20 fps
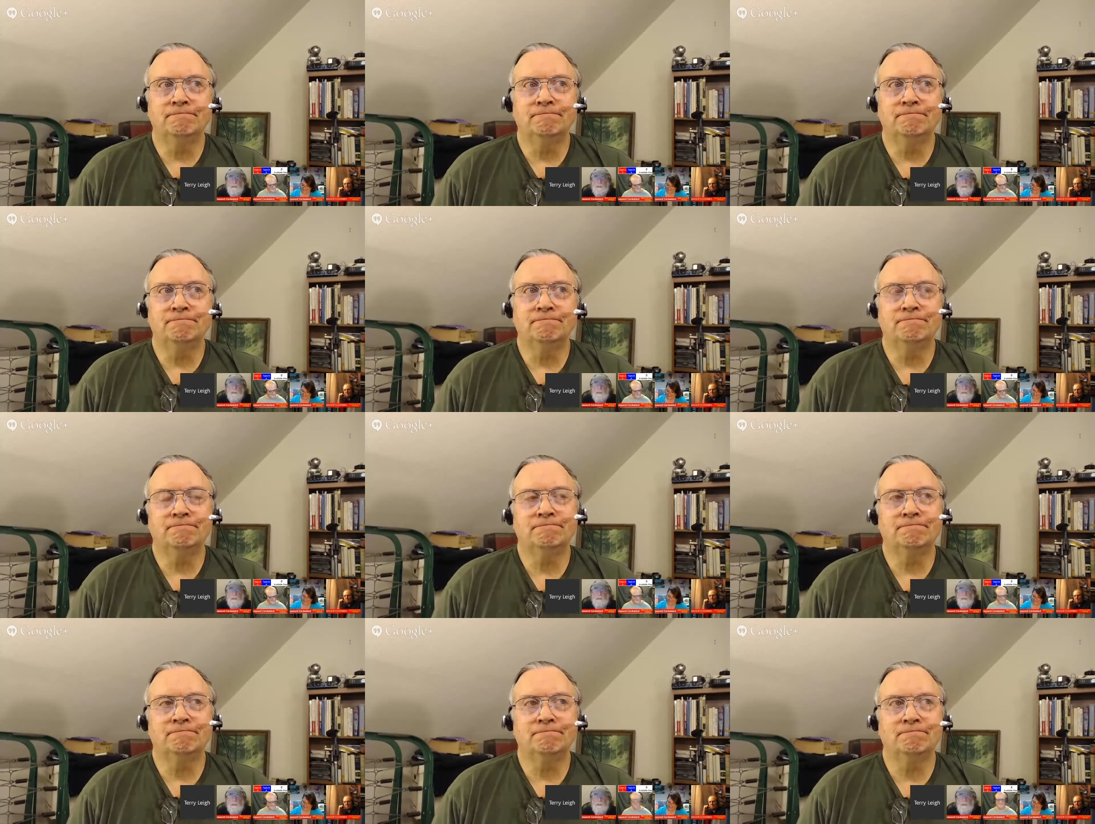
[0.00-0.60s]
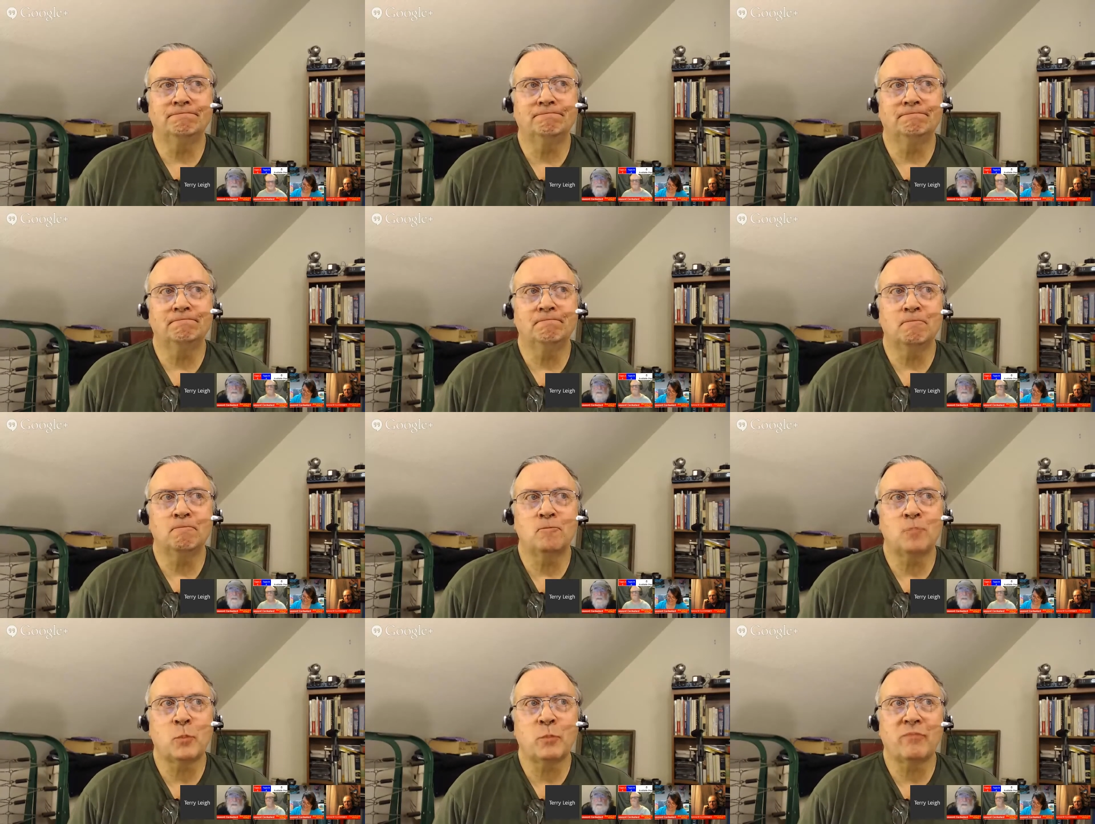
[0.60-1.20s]

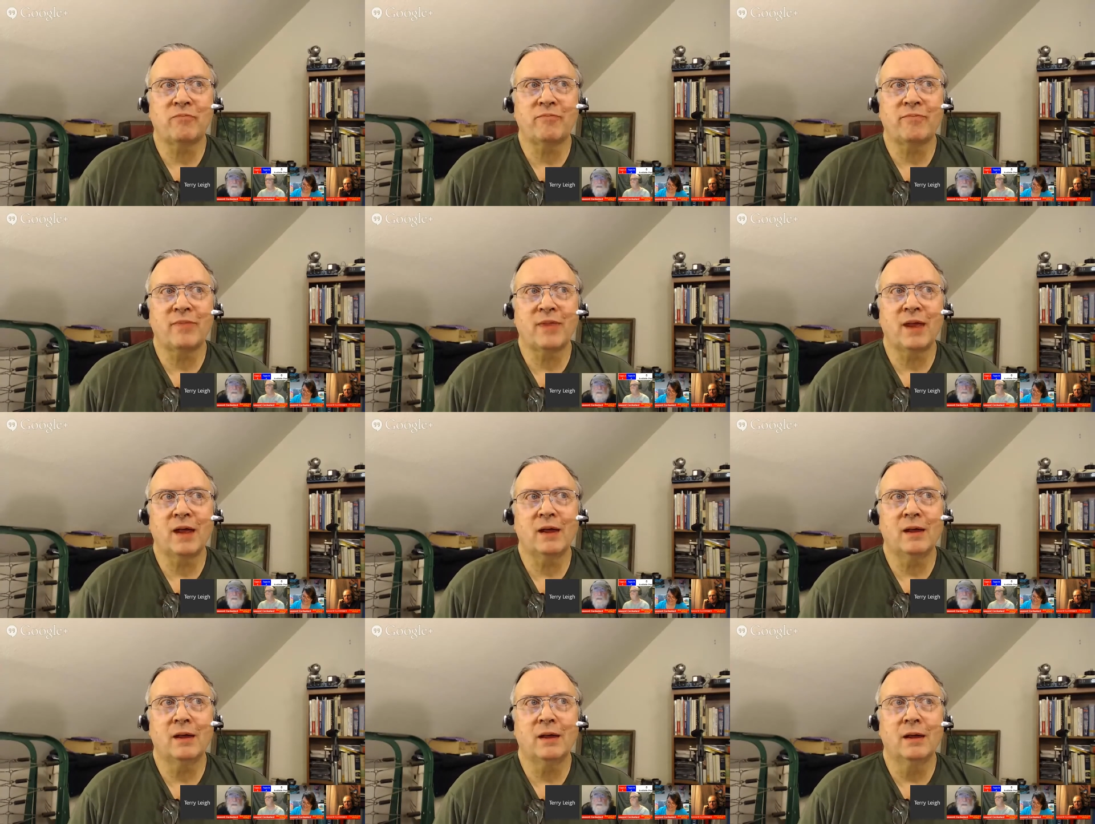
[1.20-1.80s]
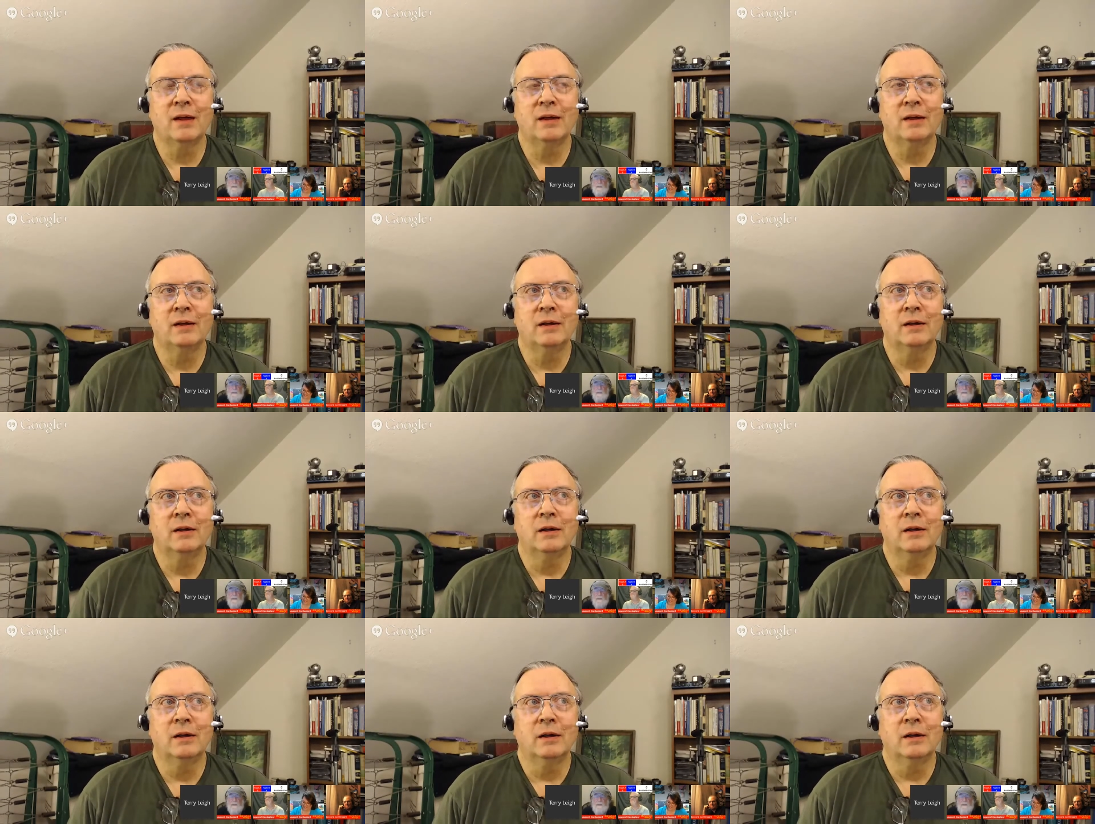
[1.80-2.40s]

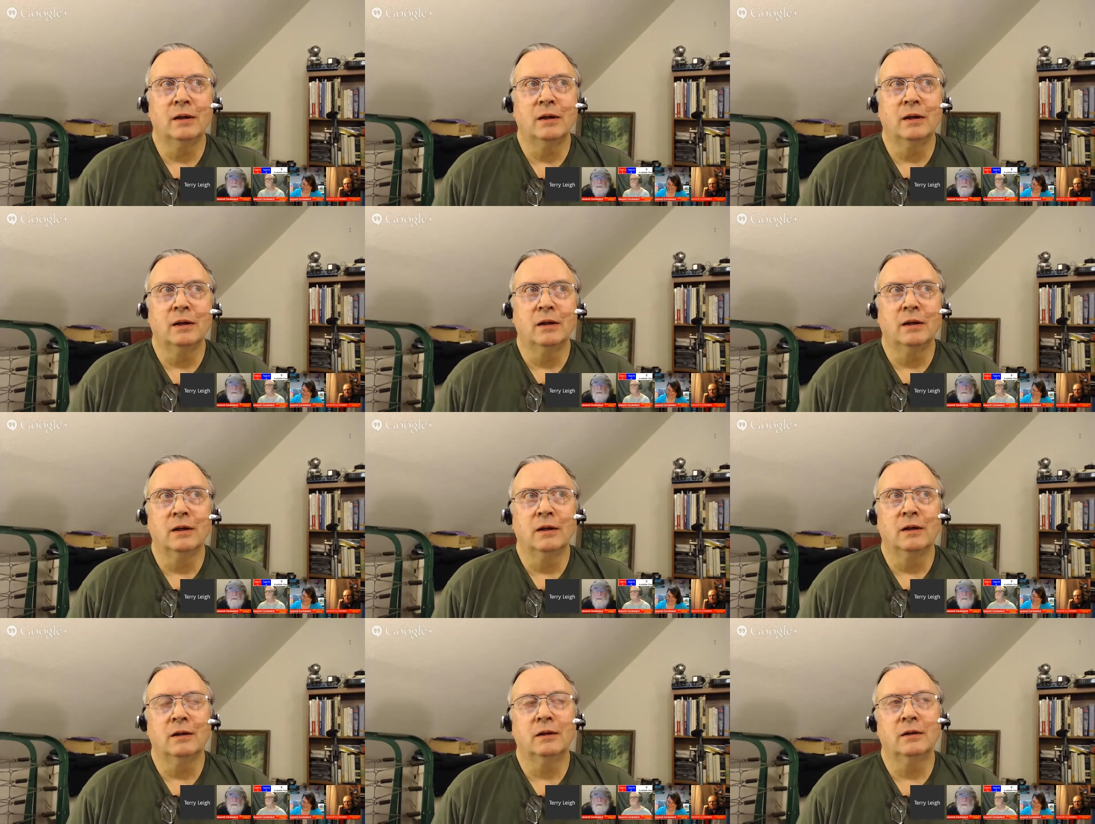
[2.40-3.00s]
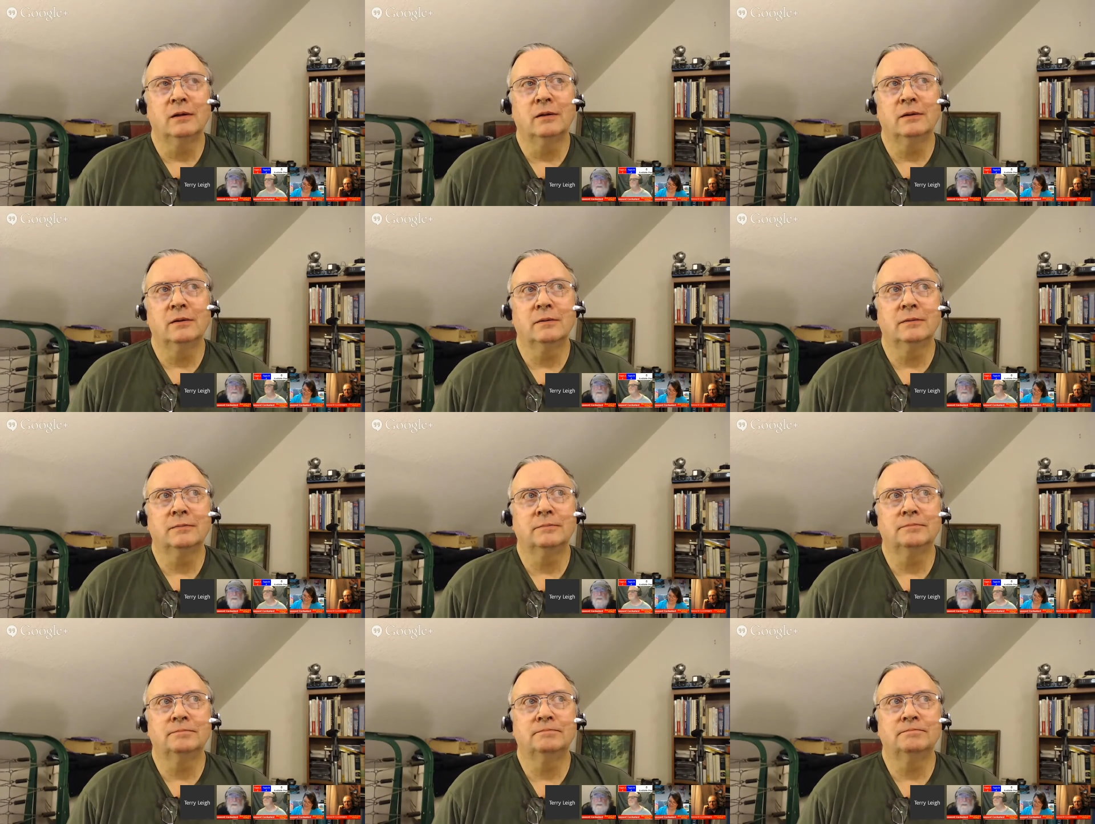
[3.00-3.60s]

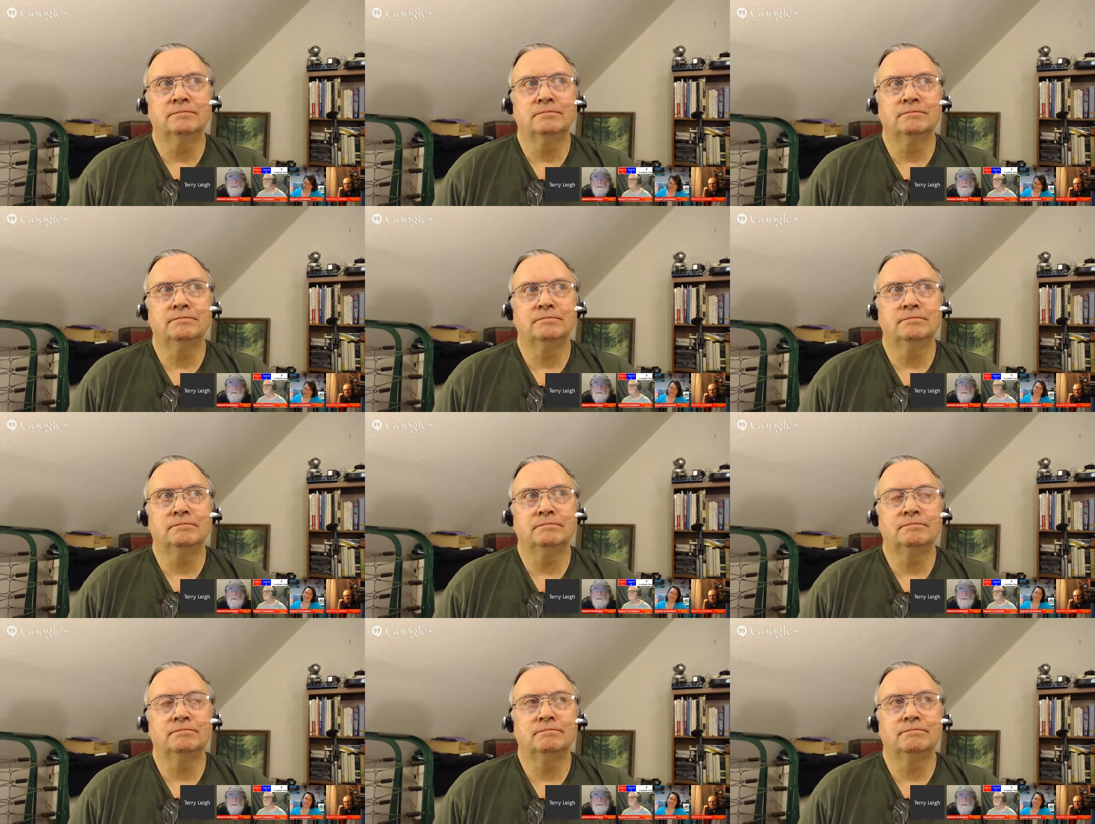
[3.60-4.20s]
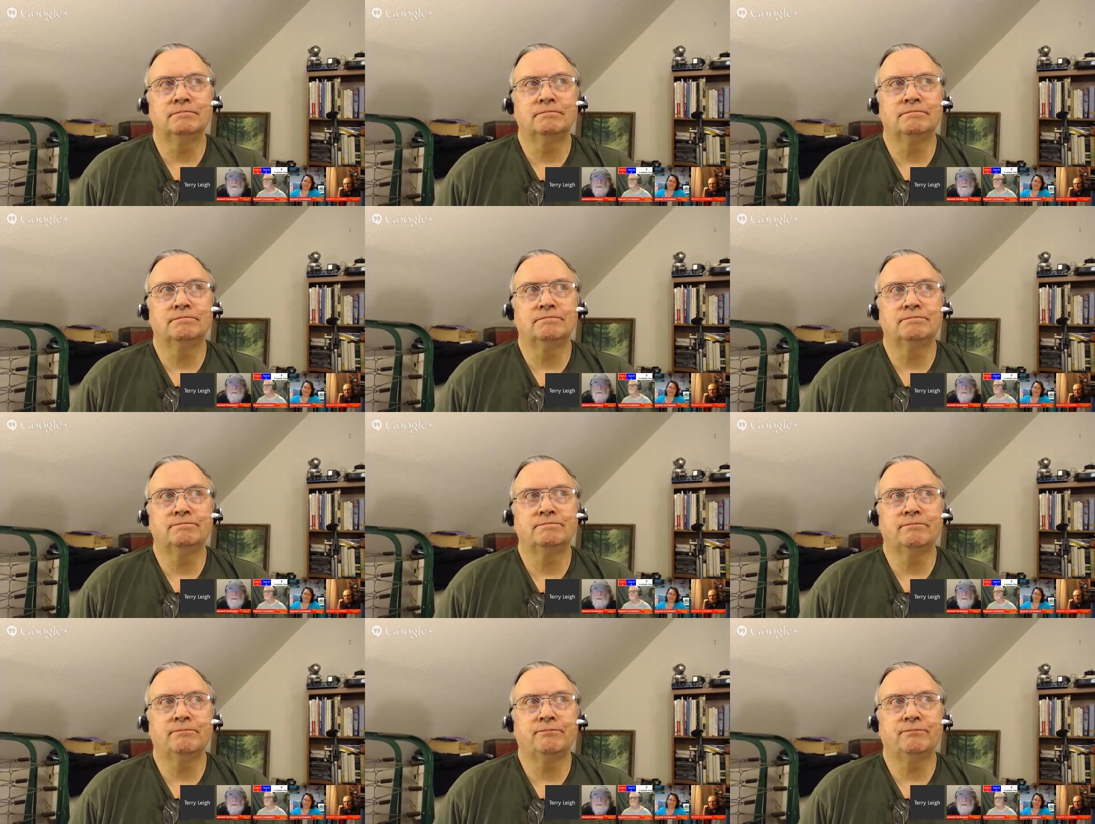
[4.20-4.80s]

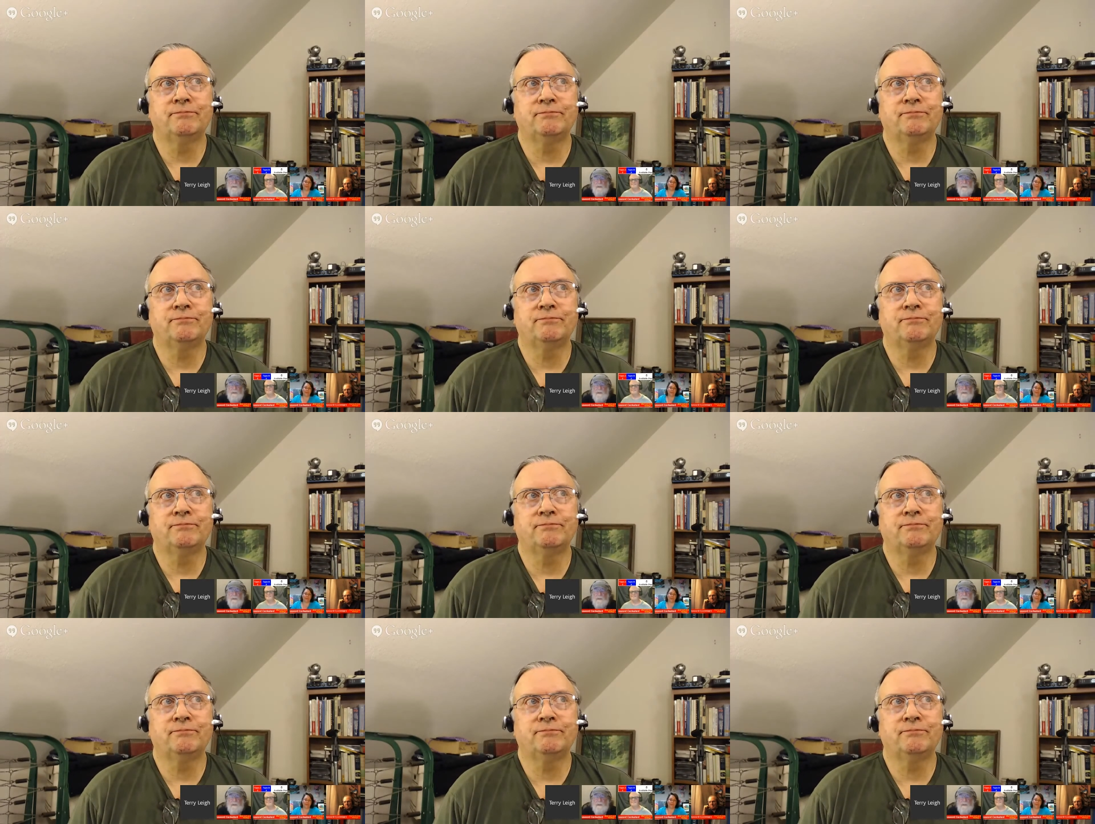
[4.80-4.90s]
[no speech]